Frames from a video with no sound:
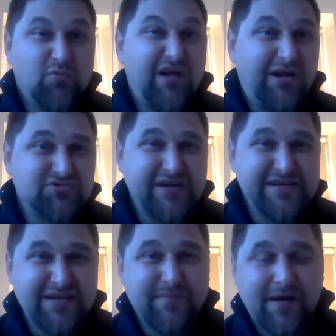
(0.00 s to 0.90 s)
While I was
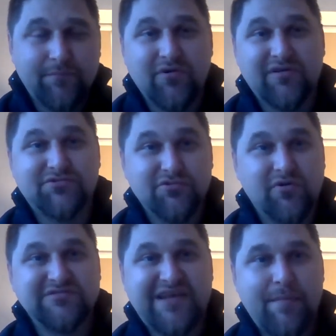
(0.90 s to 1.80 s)
writing my book, 2
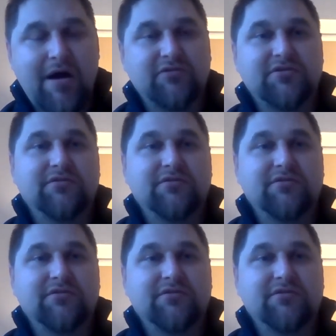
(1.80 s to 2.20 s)
books came out